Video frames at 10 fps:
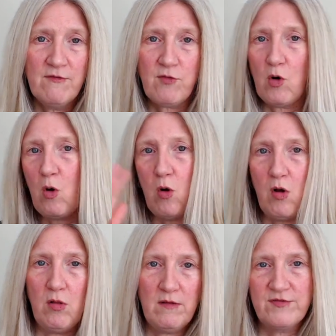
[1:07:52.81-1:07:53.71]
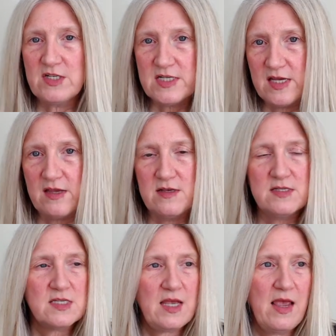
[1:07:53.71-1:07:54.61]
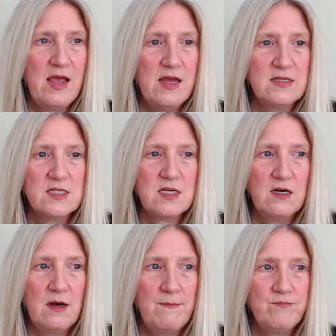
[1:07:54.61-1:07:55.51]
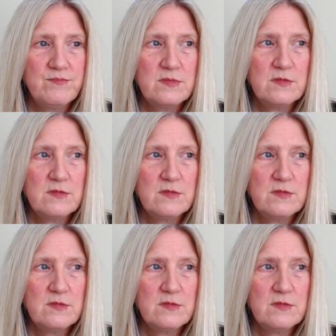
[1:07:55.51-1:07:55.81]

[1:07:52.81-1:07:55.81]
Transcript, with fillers: for all of the days, and um,